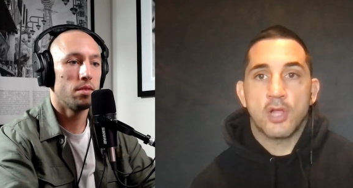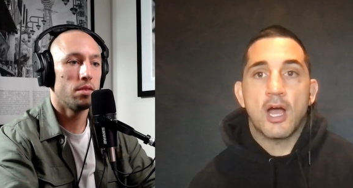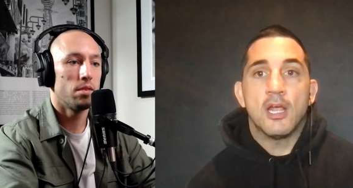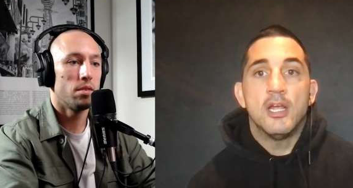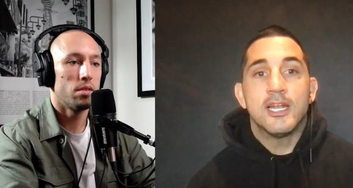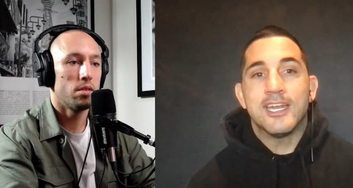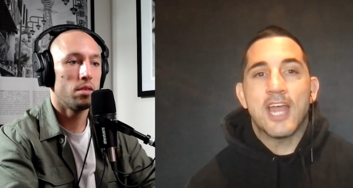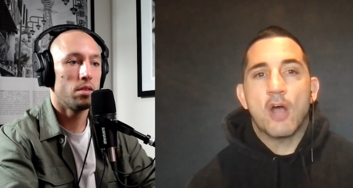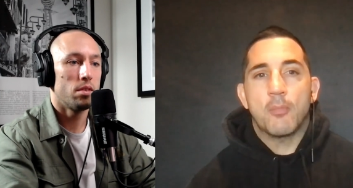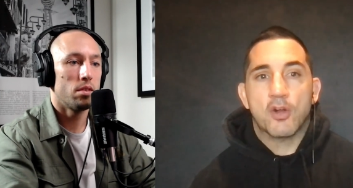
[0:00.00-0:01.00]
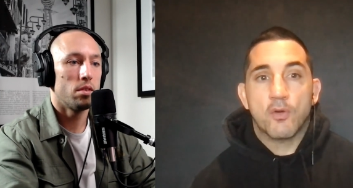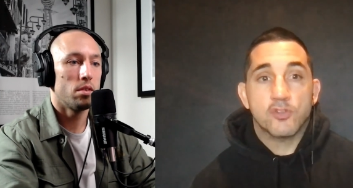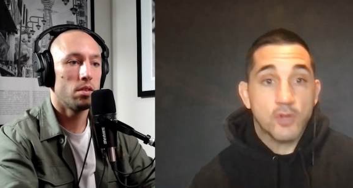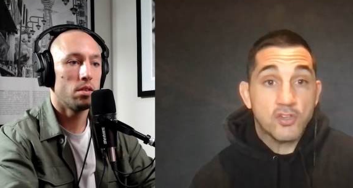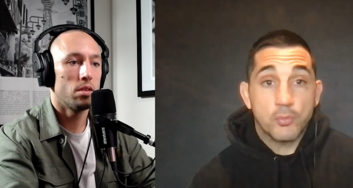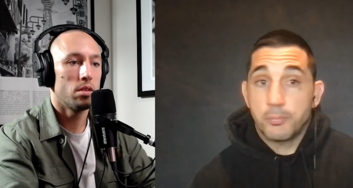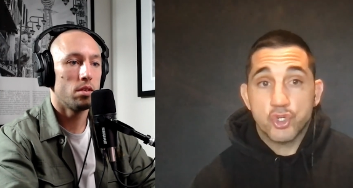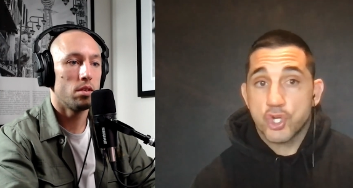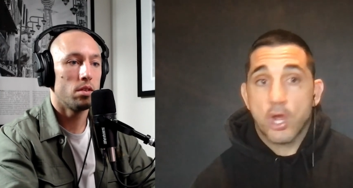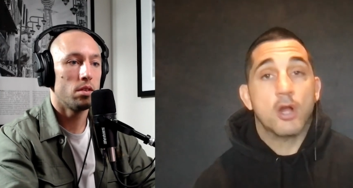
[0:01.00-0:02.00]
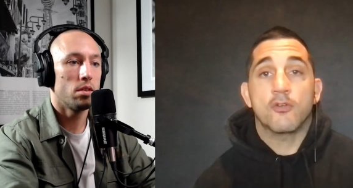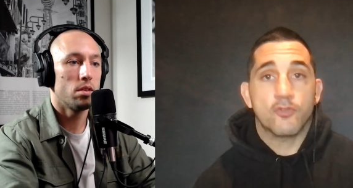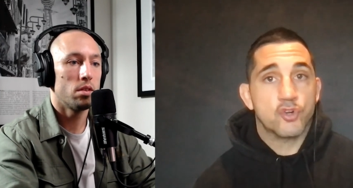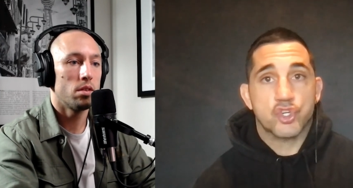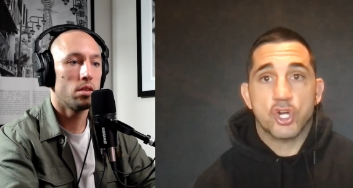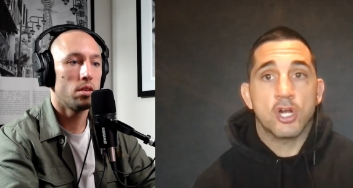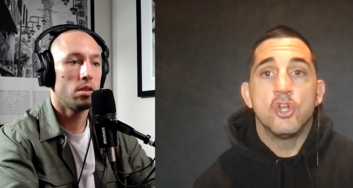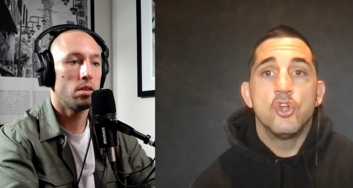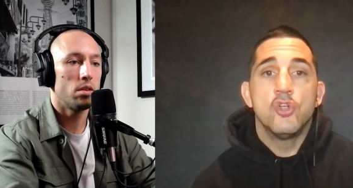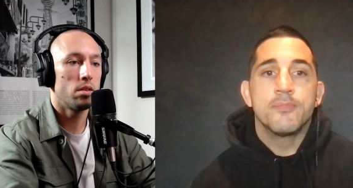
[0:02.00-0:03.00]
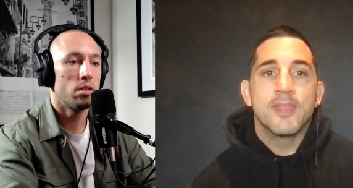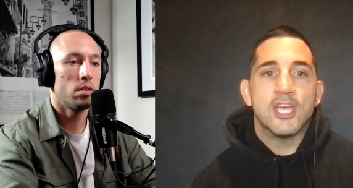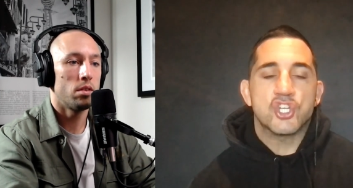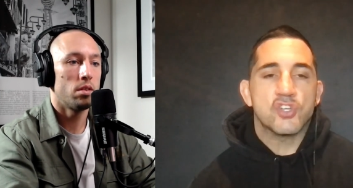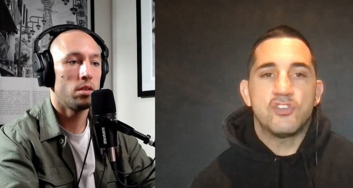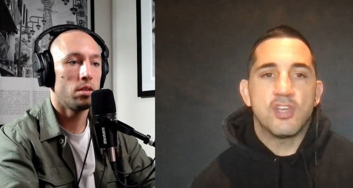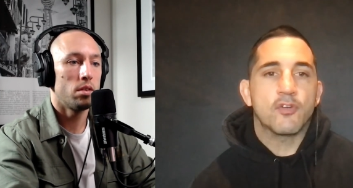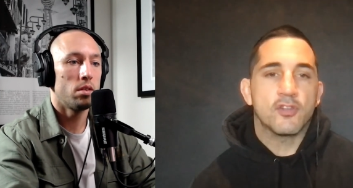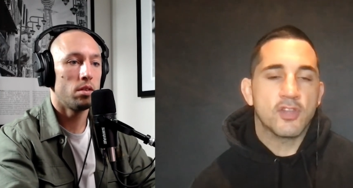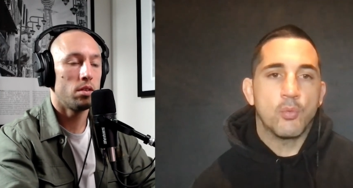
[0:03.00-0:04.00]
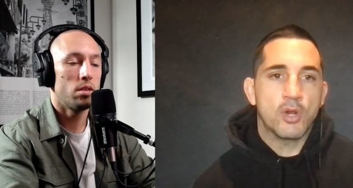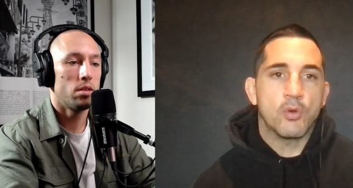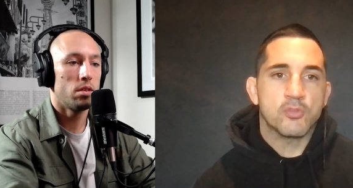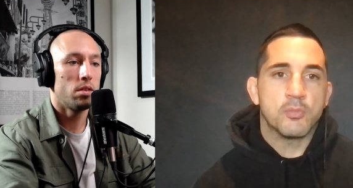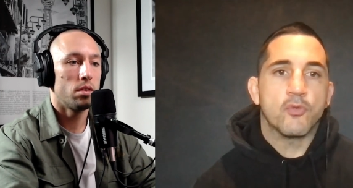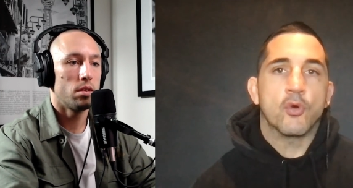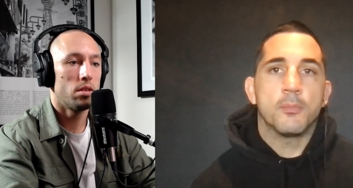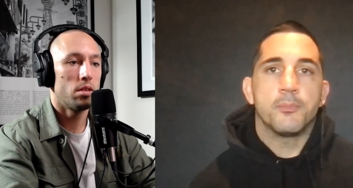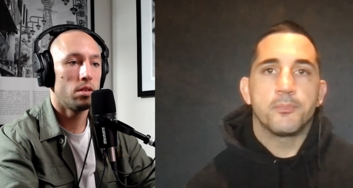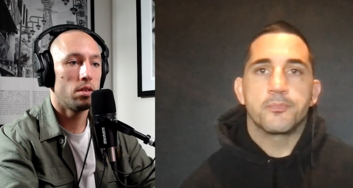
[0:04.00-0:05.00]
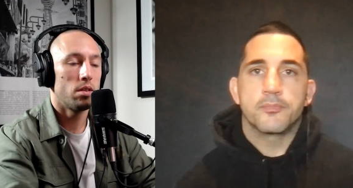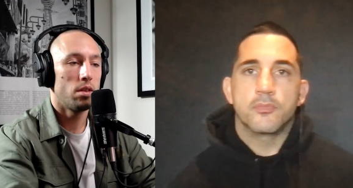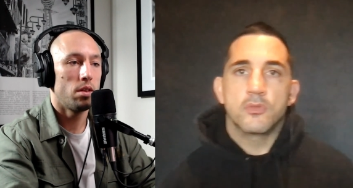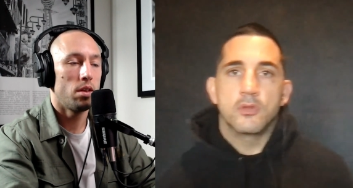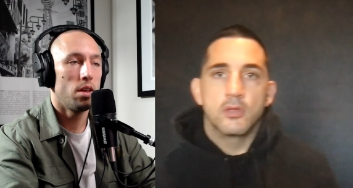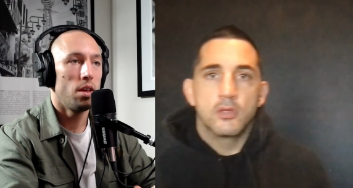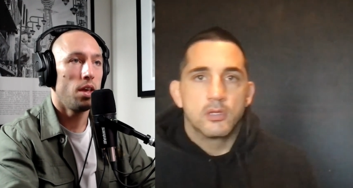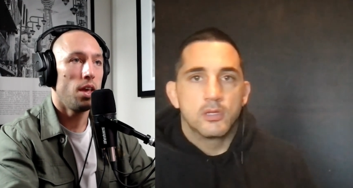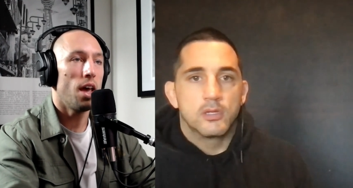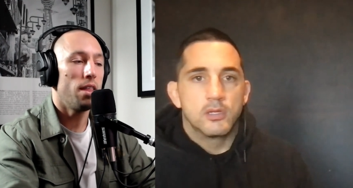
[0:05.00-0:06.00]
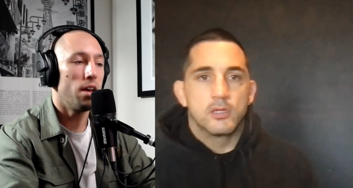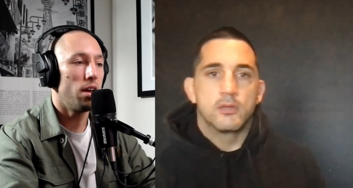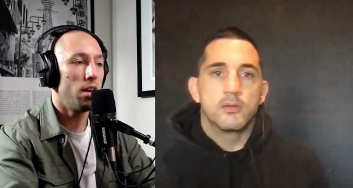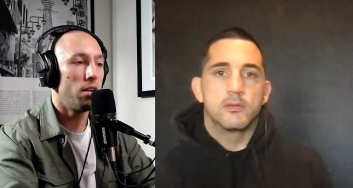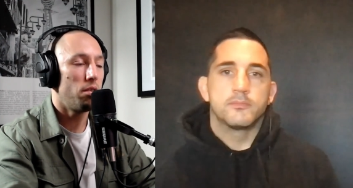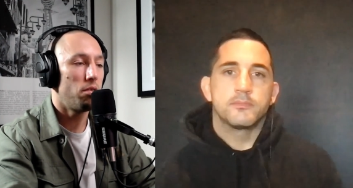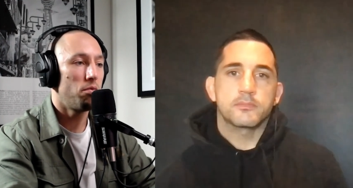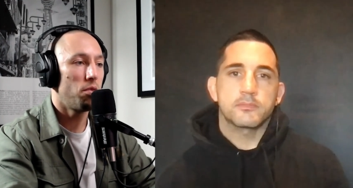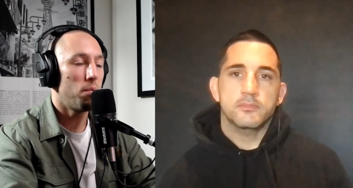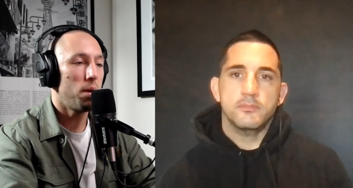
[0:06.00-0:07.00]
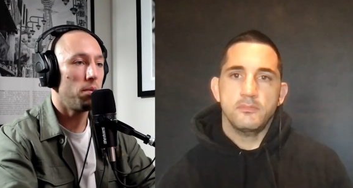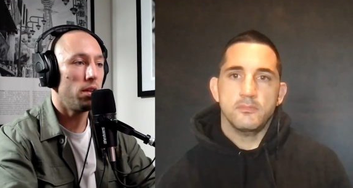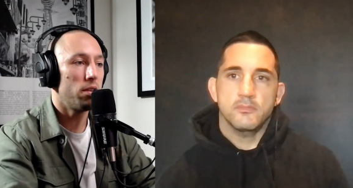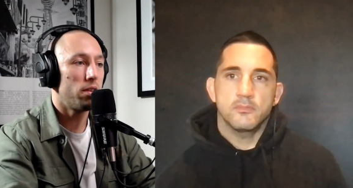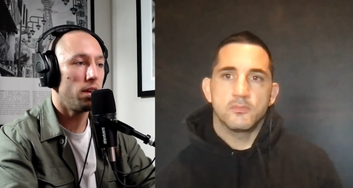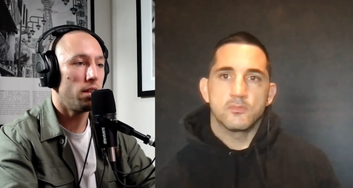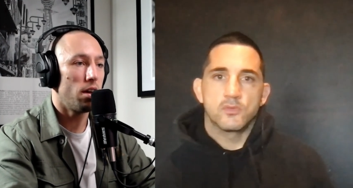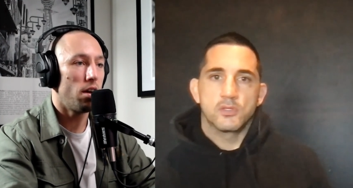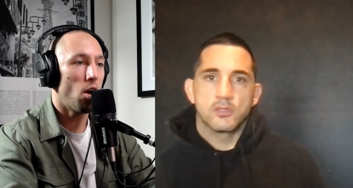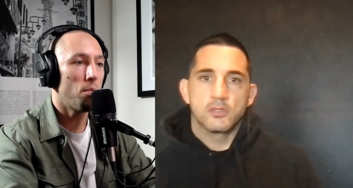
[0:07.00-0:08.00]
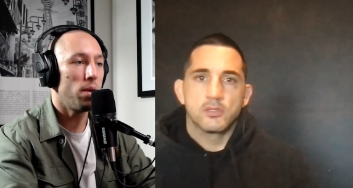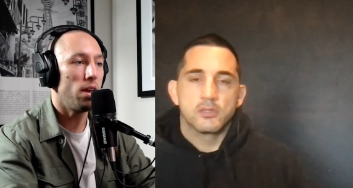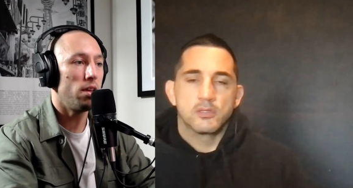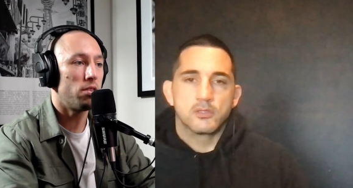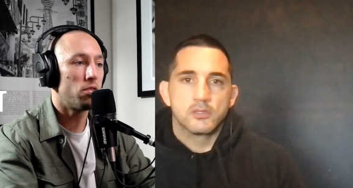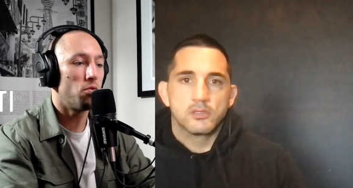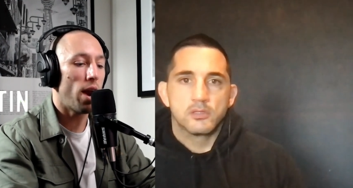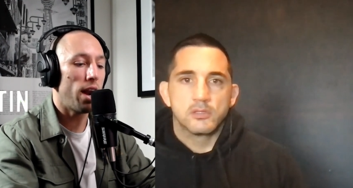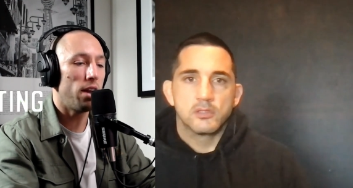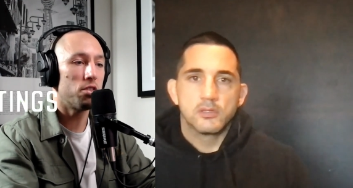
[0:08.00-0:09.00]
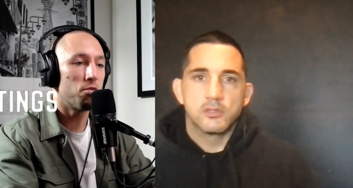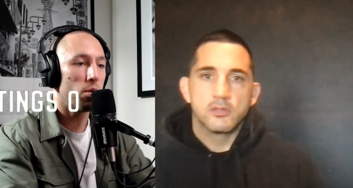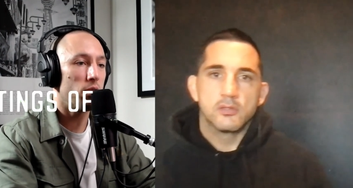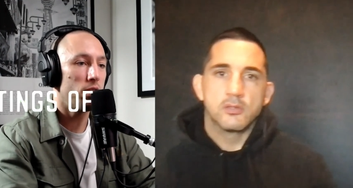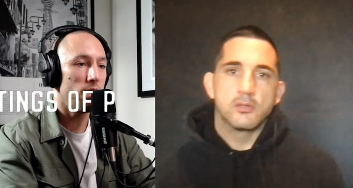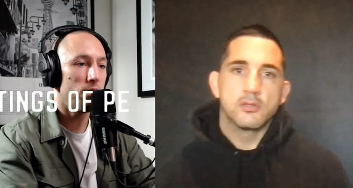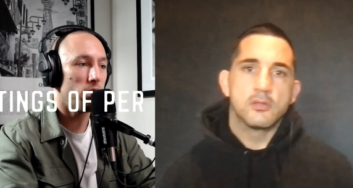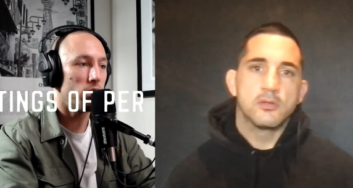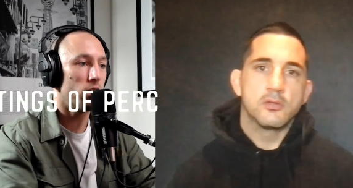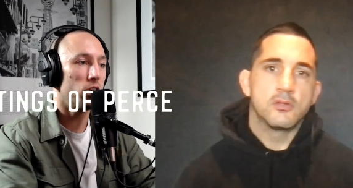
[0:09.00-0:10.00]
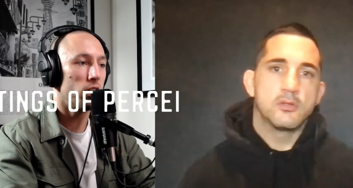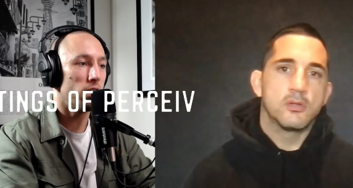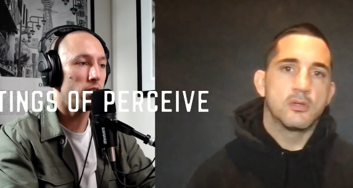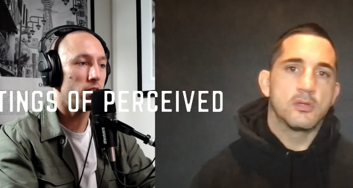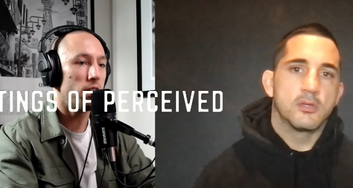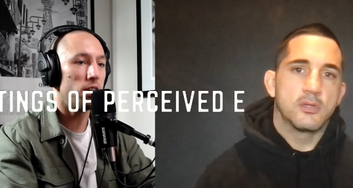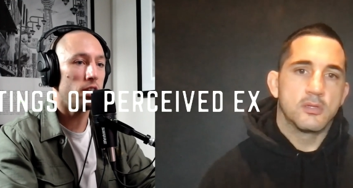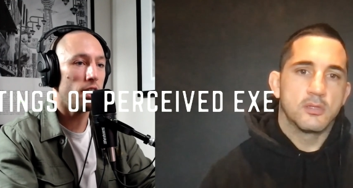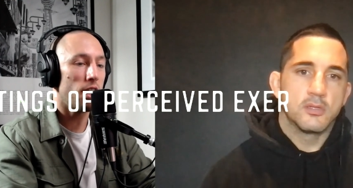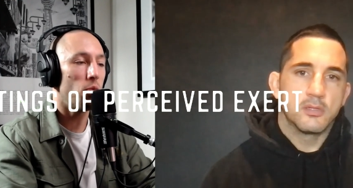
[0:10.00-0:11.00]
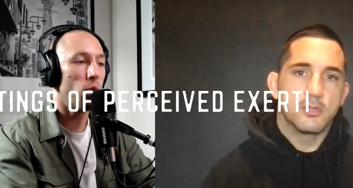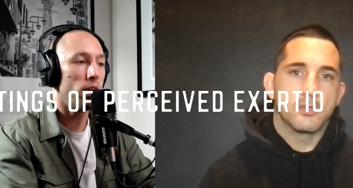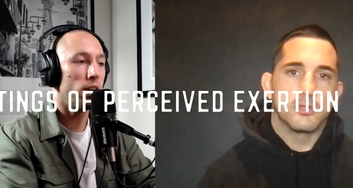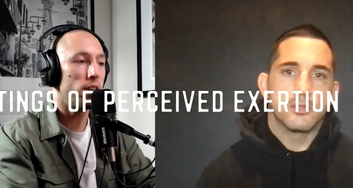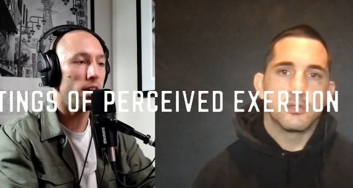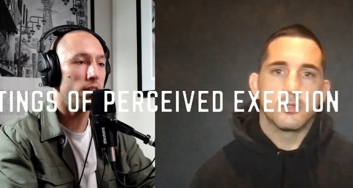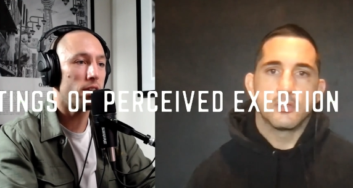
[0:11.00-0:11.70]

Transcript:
Speaker 1: a lot. Now my CrossFit, I still push hard for sure. Yeah. It's just different than what it was before.
Speaker 2: Yeah, the for people listening, the RP's ratings of perceived exertion. It's essentially like a one to ten